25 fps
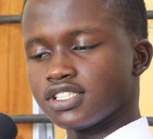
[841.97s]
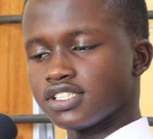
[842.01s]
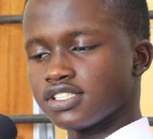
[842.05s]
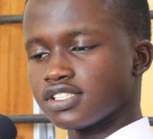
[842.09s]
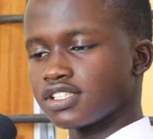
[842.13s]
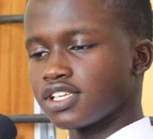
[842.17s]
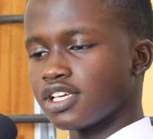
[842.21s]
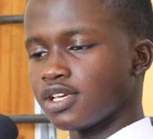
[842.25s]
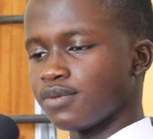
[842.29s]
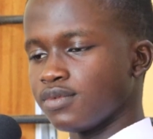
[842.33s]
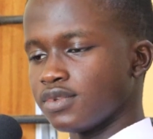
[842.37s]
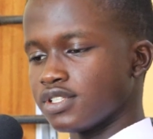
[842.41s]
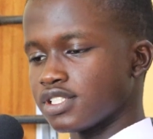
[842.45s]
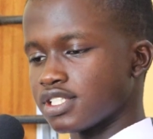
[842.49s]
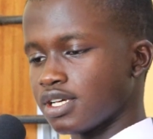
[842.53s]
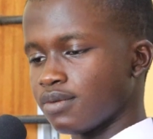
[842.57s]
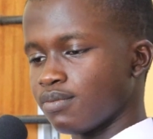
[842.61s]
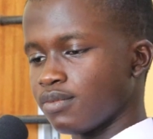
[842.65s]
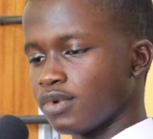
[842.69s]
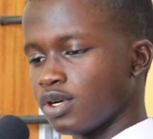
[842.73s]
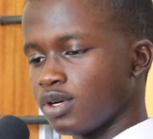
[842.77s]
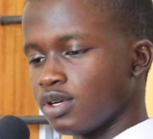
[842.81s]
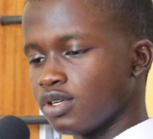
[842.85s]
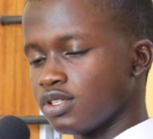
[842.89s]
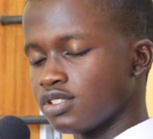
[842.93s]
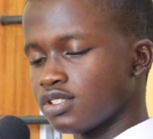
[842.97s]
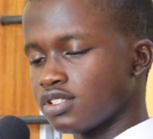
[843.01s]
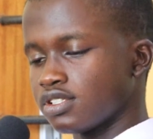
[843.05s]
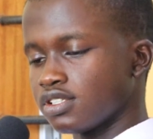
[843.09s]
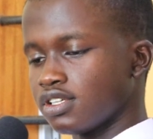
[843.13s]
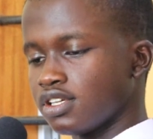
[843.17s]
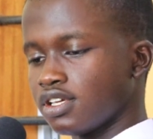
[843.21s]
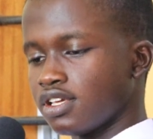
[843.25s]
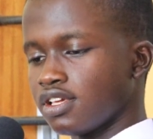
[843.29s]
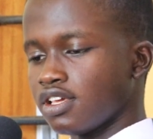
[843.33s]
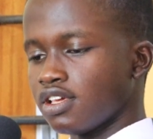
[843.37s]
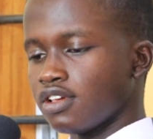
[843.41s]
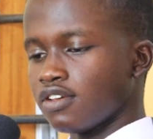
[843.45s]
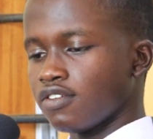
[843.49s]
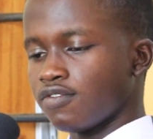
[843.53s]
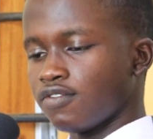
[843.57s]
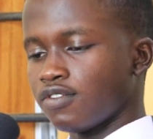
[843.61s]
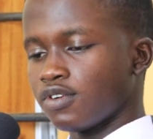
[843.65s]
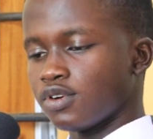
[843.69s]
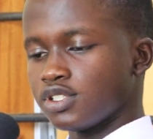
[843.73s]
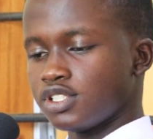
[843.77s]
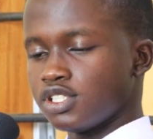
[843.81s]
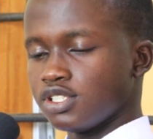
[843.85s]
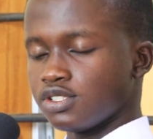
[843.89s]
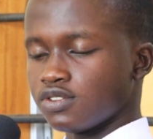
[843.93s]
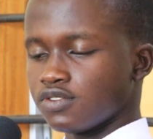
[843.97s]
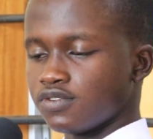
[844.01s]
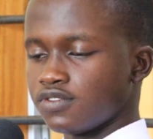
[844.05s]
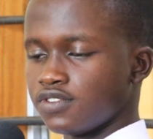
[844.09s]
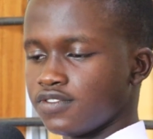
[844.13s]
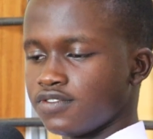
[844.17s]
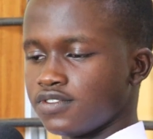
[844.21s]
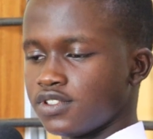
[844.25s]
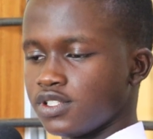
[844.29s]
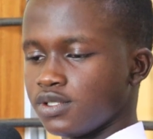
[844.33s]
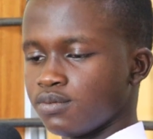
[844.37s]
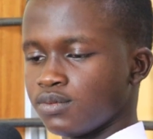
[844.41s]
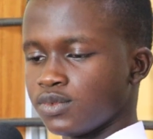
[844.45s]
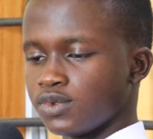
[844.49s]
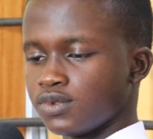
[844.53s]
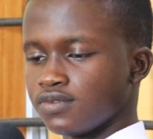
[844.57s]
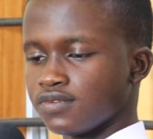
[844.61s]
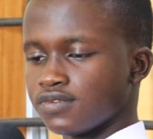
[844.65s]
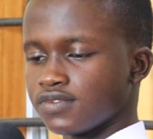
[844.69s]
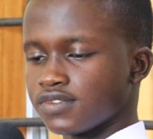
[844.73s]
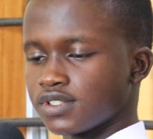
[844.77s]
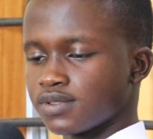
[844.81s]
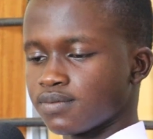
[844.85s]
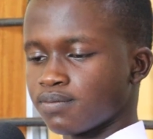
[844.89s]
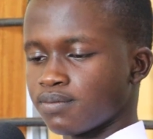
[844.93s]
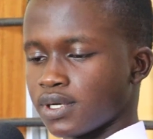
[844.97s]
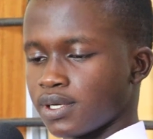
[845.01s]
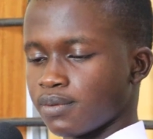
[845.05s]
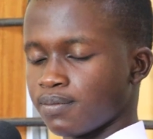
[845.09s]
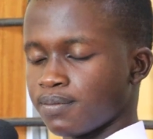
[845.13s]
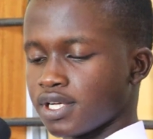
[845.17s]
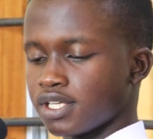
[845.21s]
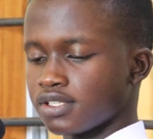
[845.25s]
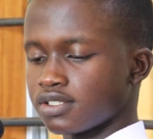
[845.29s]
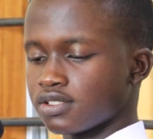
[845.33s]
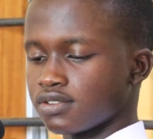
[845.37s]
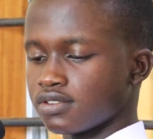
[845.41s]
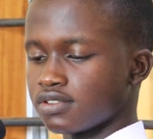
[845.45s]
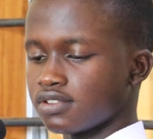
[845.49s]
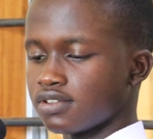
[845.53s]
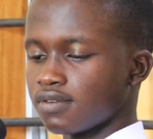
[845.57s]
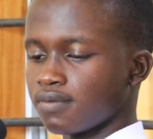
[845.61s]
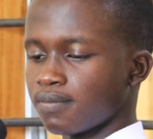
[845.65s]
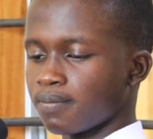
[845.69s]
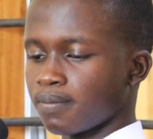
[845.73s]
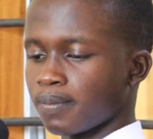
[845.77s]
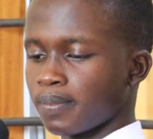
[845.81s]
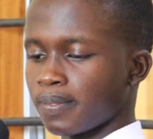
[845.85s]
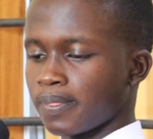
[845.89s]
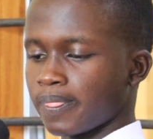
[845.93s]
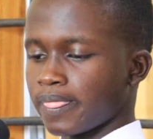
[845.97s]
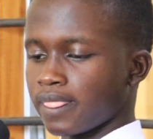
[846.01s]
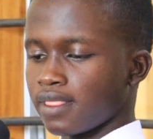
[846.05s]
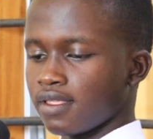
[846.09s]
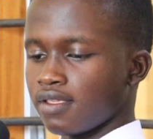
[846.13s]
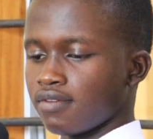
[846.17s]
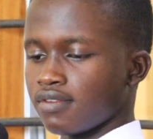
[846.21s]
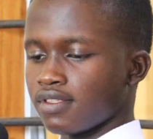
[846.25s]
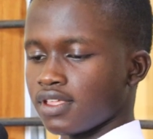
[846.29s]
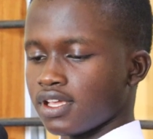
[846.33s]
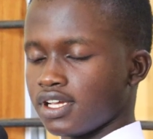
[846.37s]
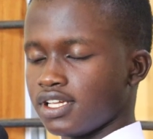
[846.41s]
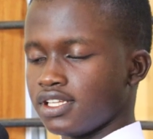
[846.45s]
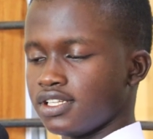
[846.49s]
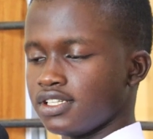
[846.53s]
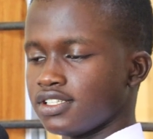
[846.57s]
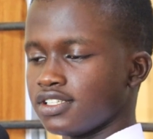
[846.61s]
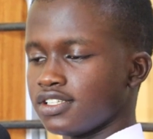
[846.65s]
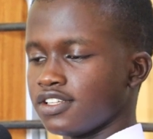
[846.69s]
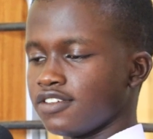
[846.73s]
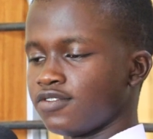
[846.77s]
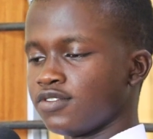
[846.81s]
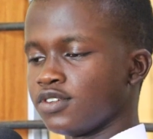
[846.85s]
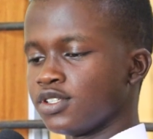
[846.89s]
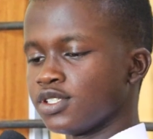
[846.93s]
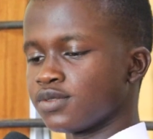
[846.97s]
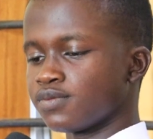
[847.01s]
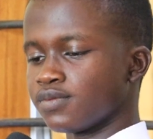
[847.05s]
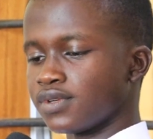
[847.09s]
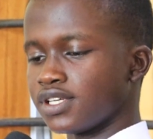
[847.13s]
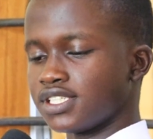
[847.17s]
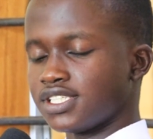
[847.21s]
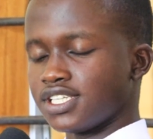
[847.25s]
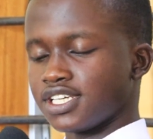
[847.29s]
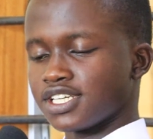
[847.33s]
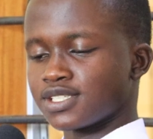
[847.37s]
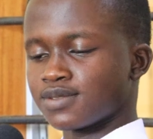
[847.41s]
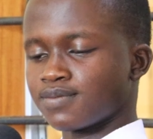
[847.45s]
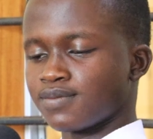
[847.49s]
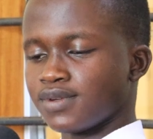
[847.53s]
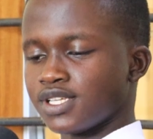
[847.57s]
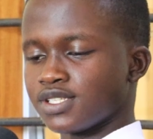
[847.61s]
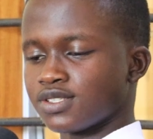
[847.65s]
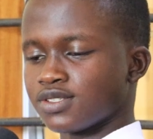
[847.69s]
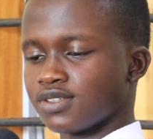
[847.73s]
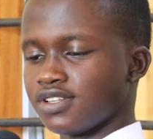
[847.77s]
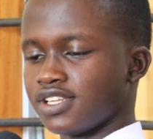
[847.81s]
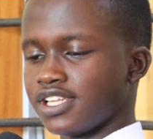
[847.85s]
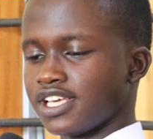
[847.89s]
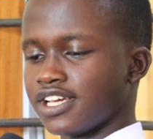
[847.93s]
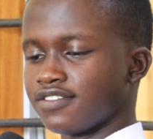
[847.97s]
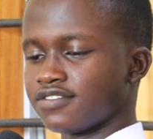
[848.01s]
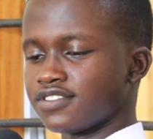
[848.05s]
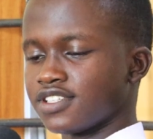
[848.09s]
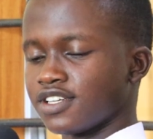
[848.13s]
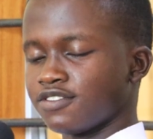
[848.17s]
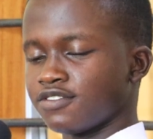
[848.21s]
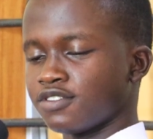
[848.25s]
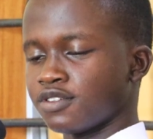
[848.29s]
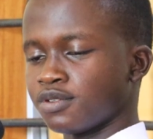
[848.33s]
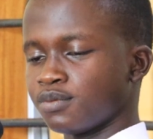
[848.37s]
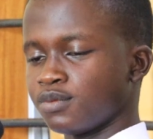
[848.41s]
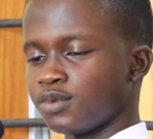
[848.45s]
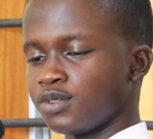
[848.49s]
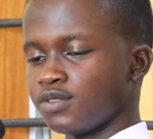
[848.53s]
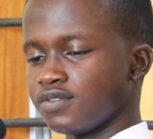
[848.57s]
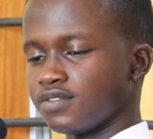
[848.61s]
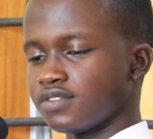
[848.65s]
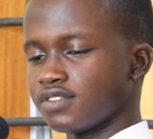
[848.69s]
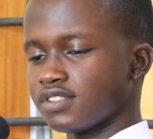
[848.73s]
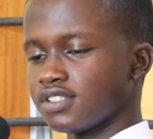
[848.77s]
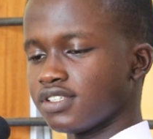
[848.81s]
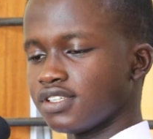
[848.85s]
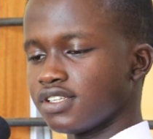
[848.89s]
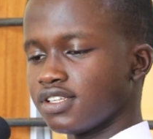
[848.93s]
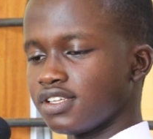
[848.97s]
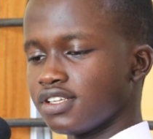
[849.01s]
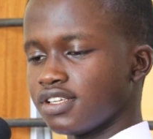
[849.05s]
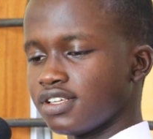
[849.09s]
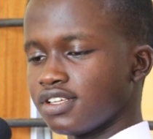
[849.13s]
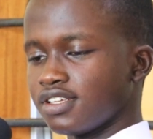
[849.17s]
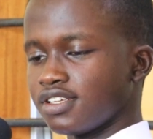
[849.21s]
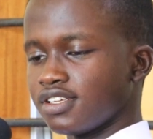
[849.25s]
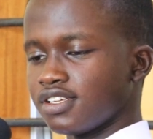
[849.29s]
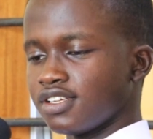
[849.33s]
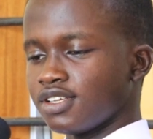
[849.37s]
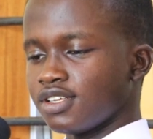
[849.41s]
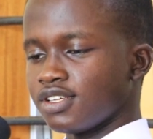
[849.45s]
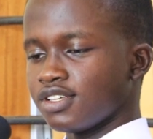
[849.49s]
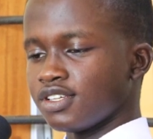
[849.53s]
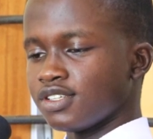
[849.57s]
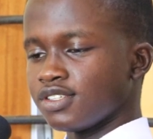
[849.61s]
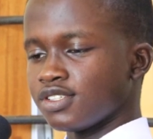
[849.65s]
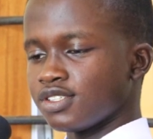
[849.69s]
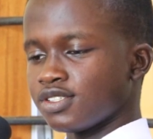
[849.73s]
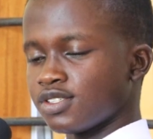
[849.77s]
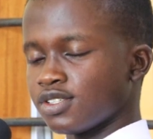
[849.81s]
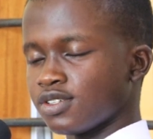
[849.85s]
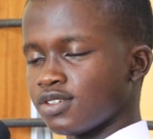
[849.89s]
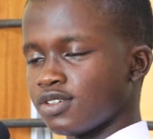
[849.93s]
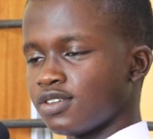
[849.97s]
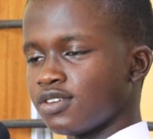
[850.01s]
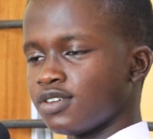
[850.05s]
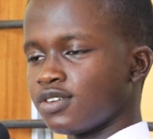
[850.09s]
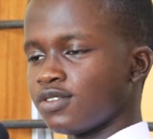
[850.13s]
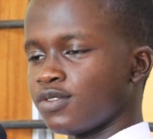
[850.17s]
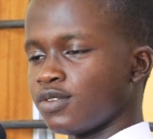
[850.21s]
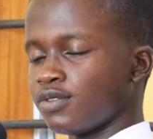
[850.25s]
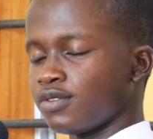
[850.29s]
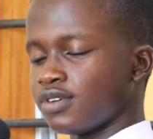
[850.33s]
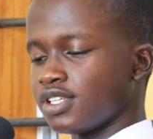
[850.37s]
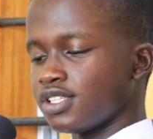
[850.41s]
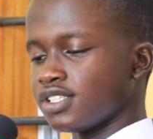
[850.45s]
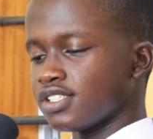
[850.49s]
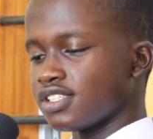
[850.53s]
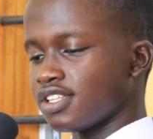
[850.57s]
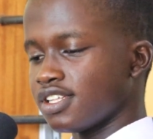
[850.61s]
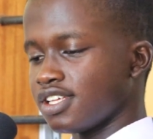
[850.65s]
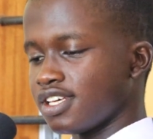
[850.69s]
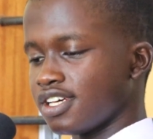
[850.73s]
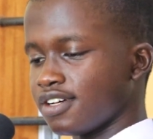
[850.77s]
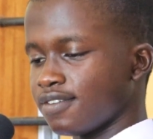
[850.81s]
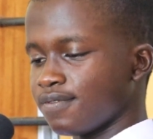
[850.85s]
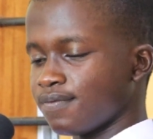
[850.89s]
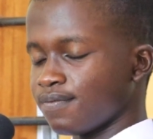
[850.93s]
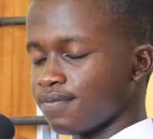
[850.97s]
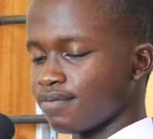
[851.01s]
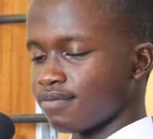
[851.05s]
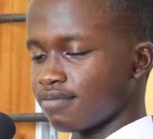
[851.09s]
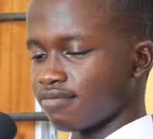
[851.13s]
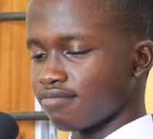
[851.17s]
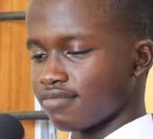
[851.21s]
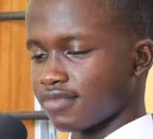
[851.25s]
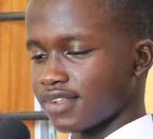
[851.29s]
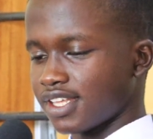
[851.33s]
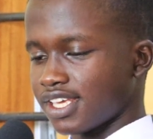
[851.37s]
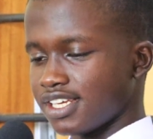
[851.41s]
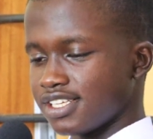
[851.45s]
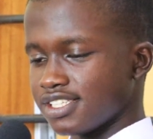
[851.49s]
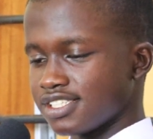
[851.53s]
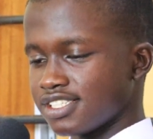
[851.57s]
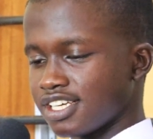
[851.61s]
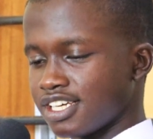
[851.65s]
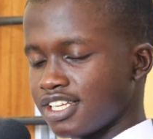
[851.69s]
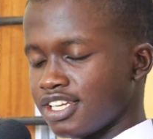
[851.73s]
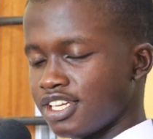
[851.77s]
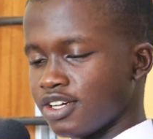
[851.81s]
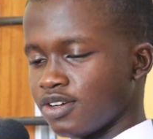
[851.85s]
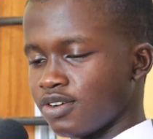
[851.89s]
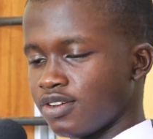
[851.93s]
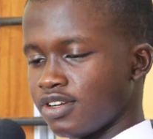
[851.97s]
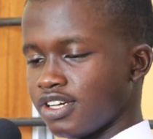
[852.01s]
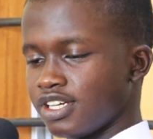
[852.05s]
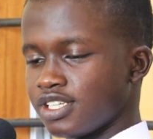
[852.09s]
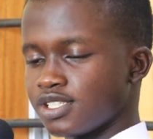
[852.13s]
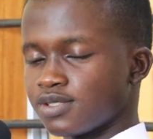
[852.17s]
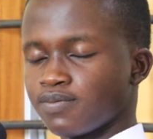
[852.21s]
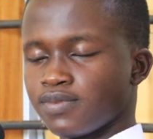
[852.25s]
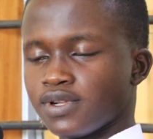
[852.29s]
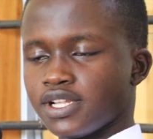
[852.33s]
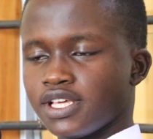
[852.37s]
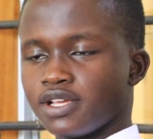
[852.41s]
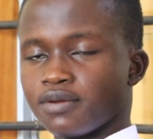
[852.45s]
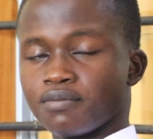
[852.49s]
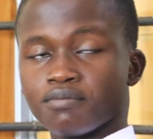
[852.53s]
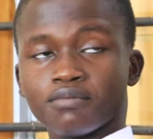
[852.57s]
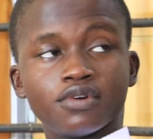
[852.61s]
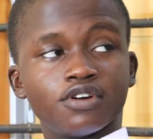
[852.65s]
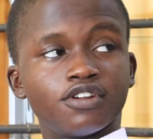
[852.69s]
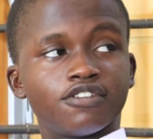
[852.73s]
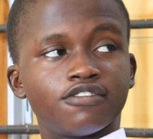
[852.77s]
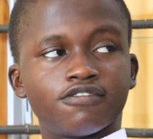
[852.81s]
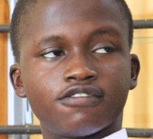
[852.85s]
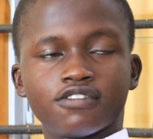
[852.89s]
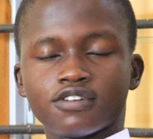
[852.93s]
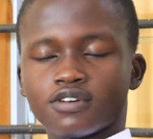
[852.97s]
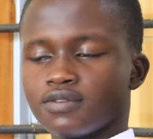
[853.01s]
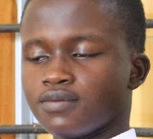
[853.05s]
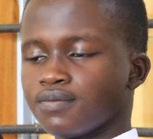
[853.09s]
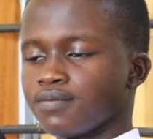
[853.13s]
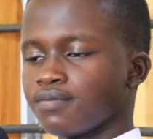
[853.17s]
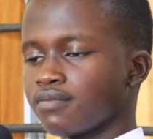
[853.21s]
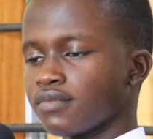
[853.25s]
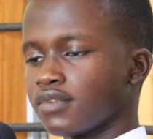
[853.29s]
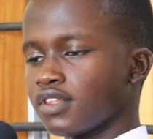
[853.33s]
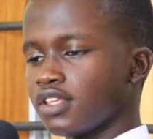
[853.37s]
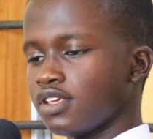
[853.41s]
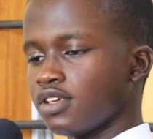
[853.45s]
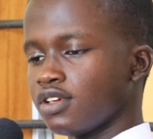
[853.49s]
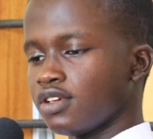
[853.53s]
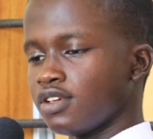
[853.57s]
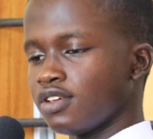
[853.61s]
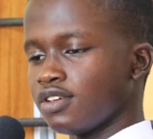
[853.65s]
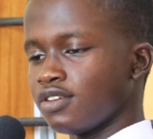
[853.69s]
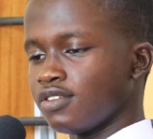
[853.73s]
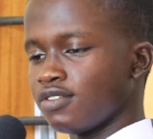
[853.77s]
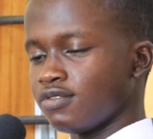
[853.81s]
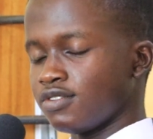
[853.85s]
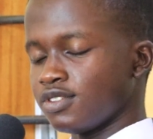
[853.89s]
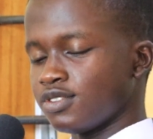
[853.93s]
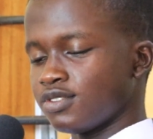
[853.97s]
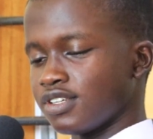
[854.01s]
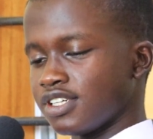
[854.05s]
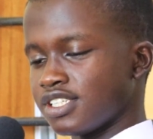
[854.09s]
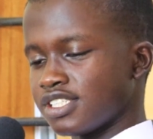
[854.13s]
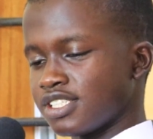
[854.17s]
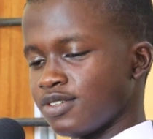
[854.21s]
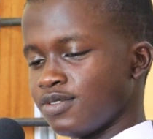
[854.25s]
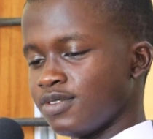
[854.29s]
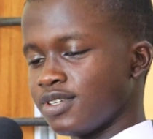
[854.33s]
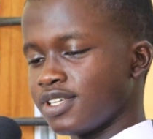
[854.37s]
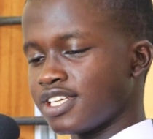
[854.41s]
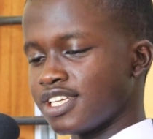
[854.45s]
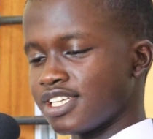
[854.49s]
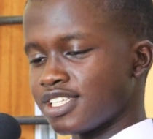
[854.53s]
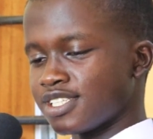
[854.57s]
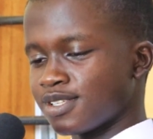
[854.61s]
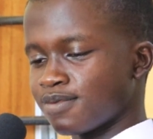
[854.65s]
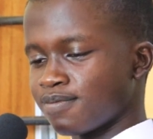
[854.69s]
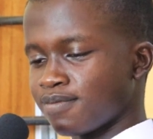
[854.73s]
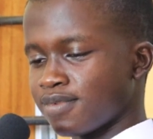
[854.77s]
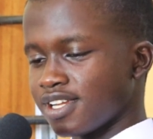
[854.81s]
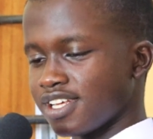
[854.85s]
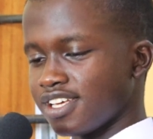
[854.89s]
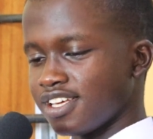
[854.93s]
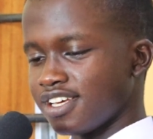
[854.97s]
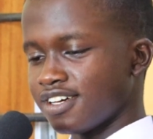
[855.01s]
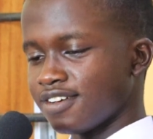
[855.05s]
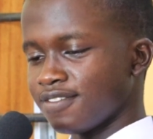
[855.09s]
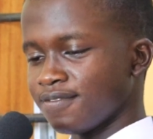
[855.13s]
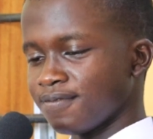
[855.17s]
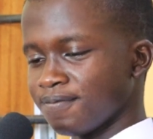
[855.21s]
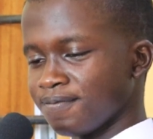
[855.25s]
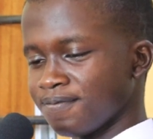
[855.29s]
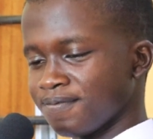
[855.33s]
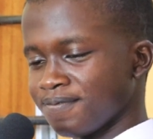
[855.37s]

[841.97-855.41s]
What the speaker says: chess game is about 40 to 50 moves per person. And the fool's mate takes place only after 4 moves. So we went there. I sat down. I was playing board 4, which was the weakest player.